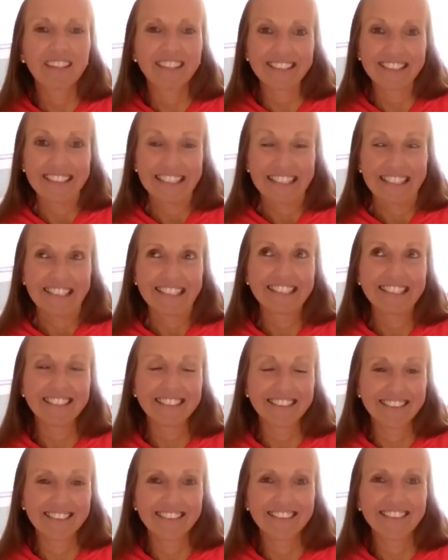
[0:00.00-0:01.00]

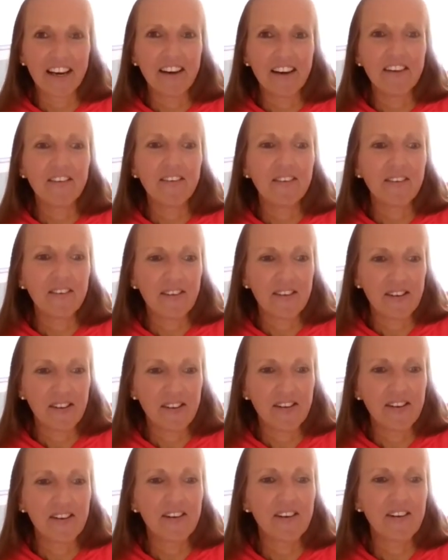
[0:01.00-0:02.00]

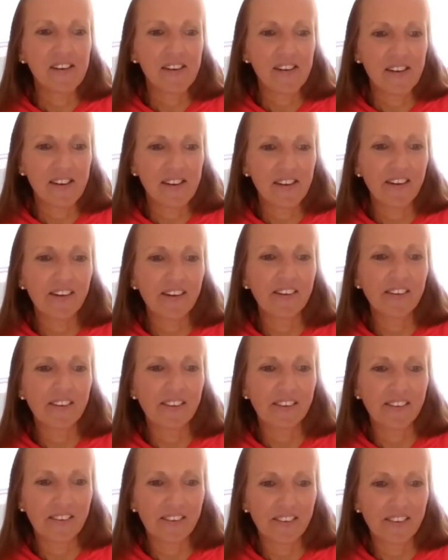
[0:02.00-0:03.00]

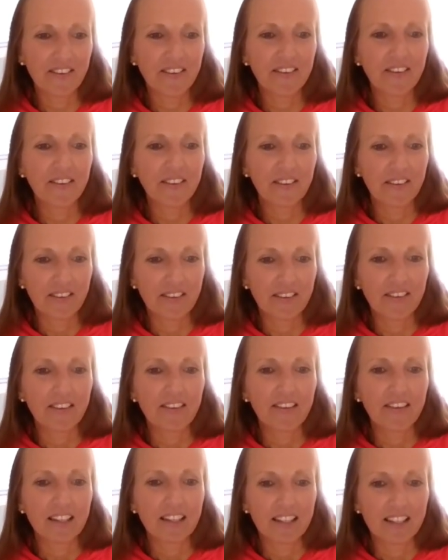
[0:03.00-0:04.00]

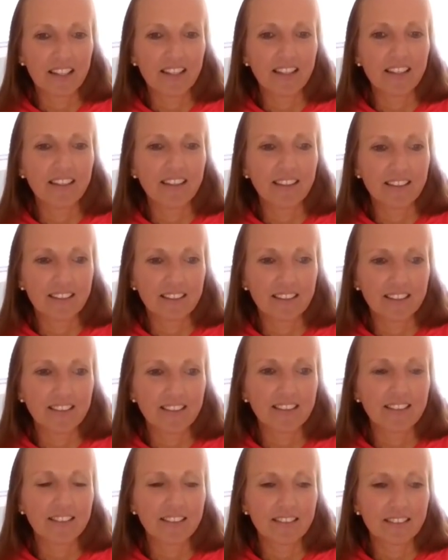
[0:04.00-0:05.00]

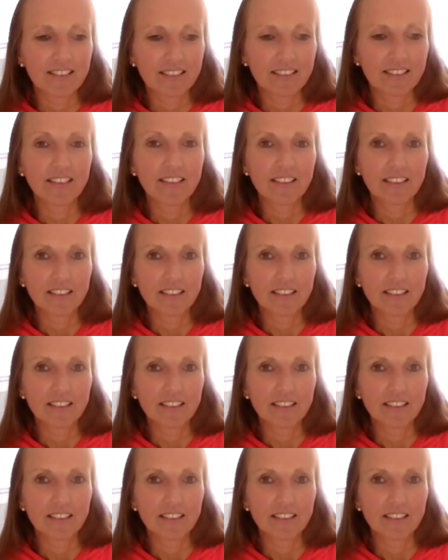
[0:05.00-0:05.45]
No words are spoken by the person on screen.